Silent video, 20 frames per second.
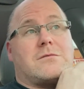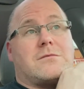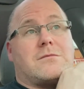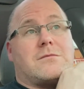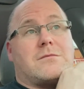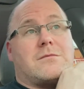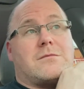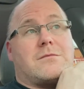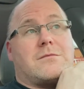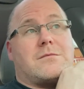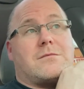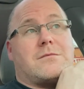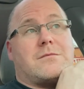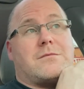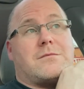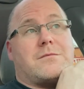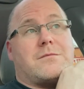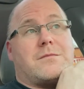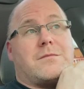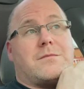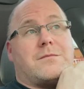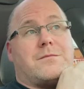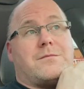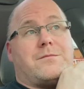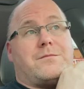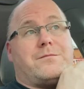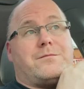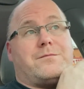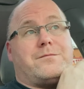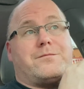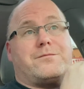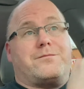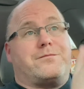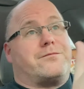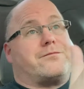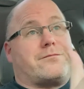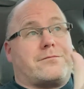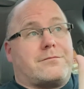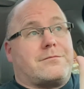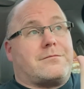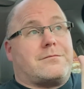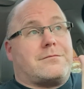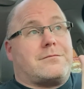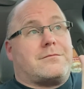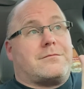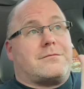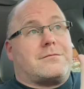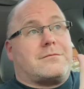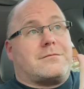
[no speech]